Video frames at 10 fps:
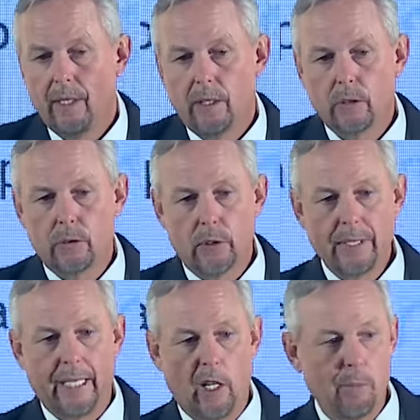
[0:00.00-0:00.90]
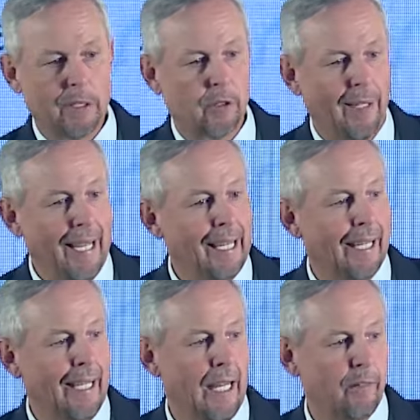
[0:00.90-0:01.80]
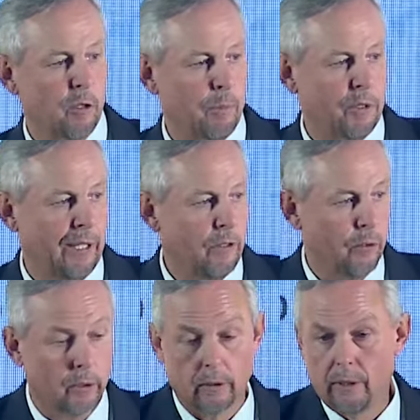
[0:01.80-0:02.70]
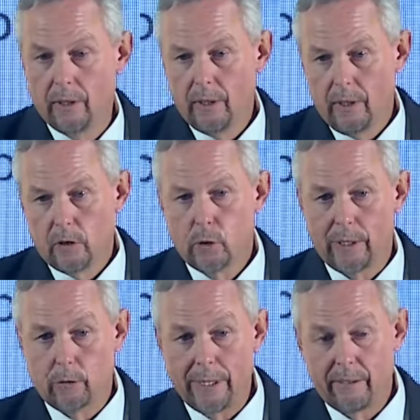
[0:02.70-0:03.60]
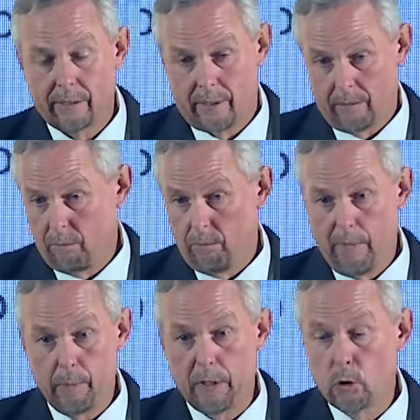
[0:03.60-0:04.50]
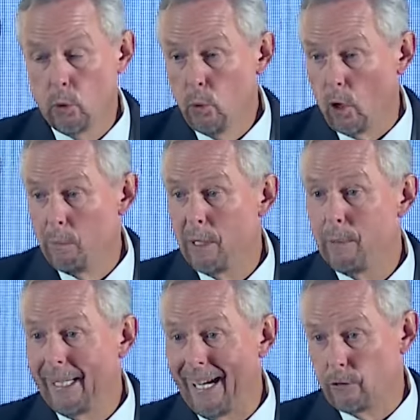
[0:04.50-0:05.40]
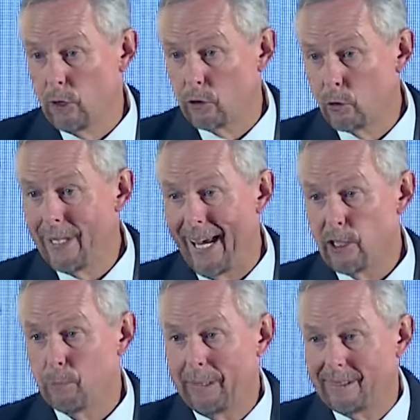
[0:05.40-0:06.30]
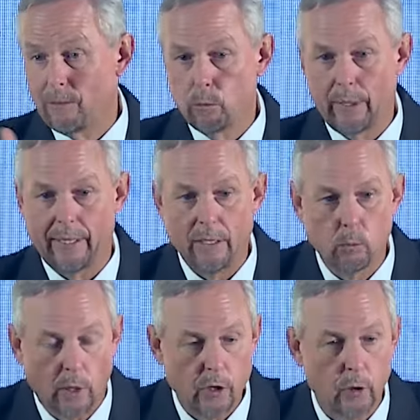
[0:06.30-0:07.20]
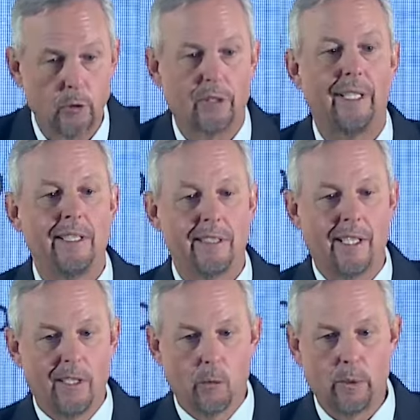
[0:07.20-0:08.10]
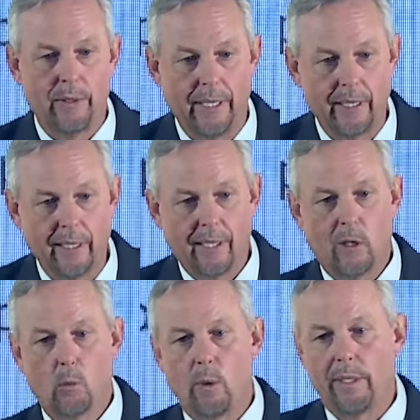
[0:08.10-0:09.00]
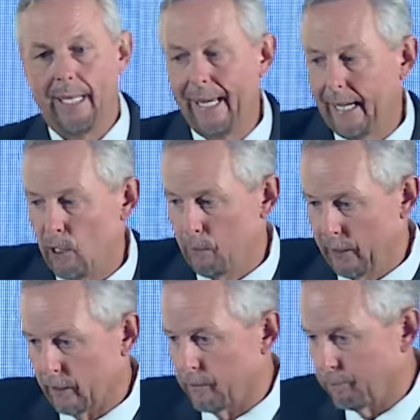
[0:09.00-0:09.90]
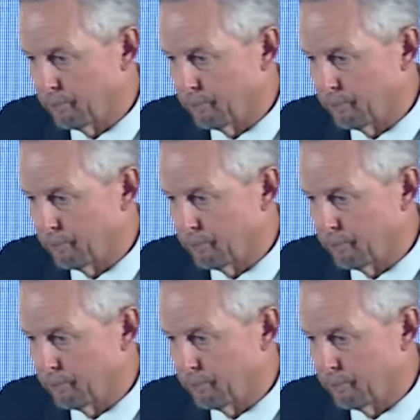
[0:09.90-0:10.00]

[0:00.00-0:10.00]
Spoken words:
Certain elements of AI have the potential to address maybe two or maybe actually three aspects within one use case, within one AI model.